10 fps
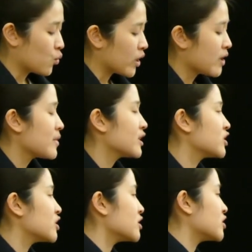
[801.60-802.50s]
We
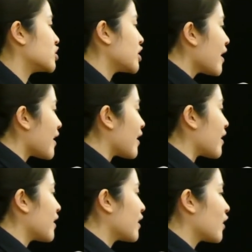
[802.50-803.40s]
must
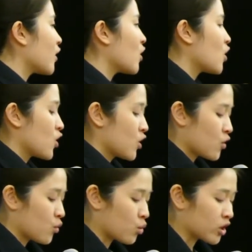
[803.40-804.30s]
share
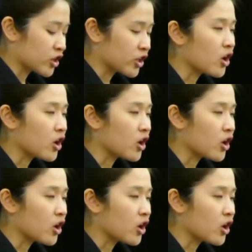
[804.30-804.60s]
what